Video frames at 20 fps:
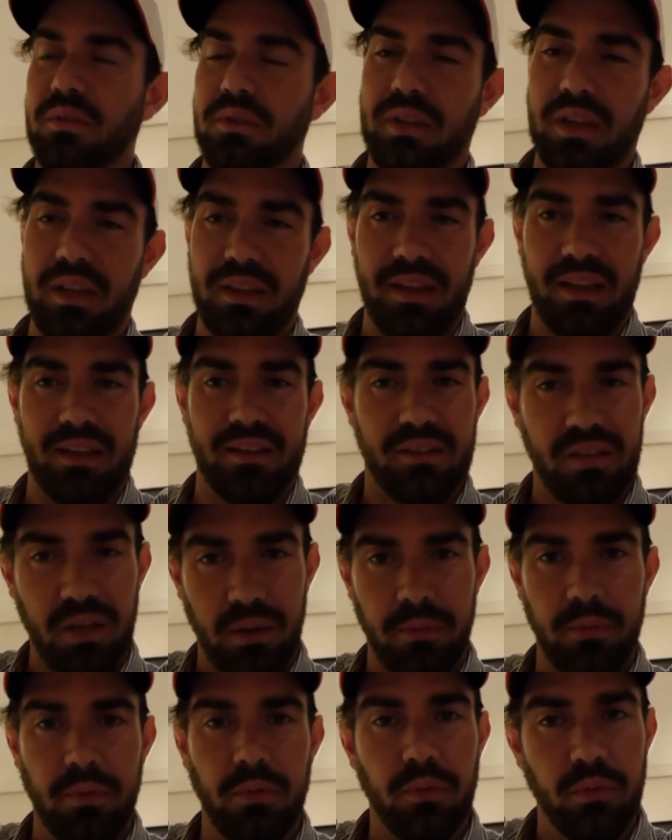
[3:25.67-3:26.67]
get that
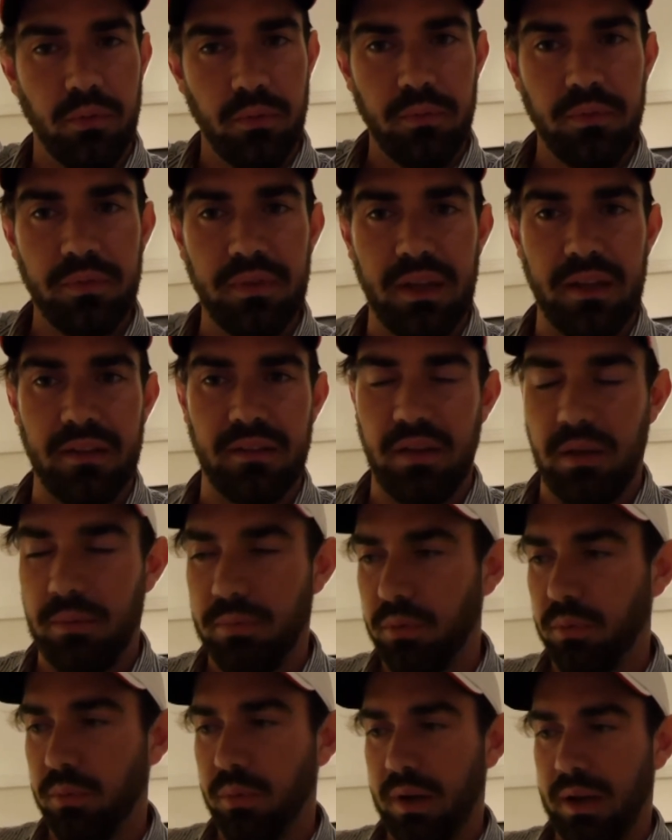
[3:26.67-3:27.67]
double
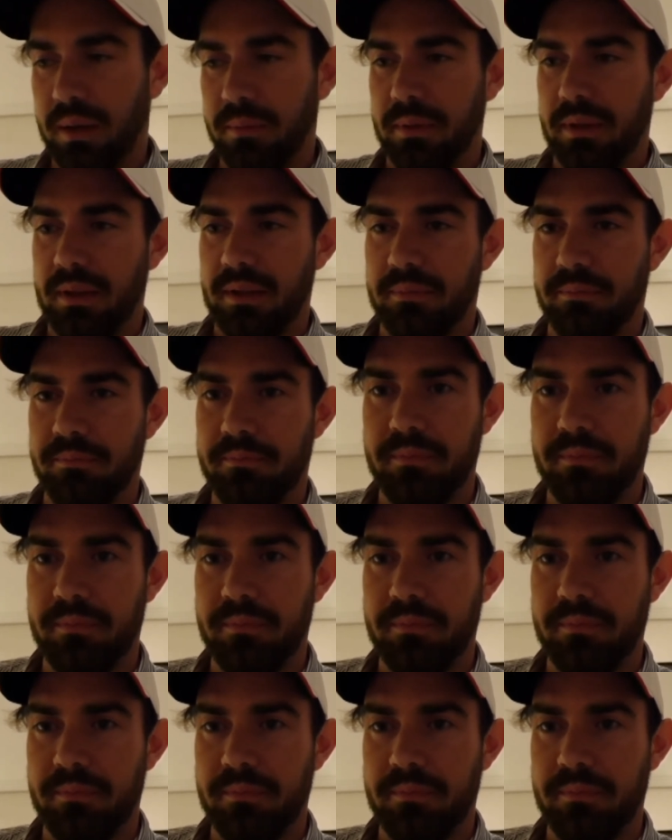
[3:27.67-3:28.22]
whammy